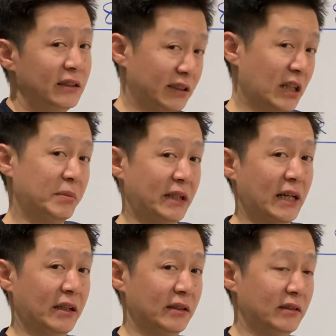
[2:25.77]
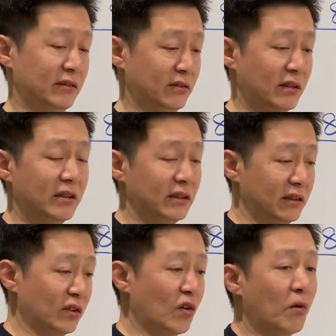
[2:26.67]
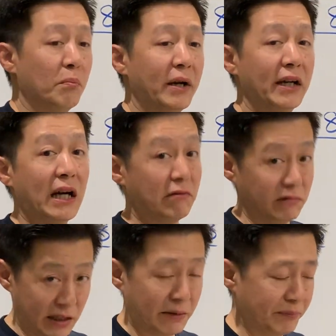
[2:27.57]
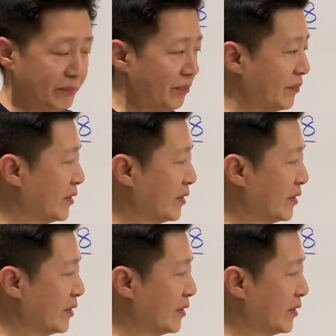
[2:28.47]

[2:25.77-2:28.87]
it can be yang. The combined outcome.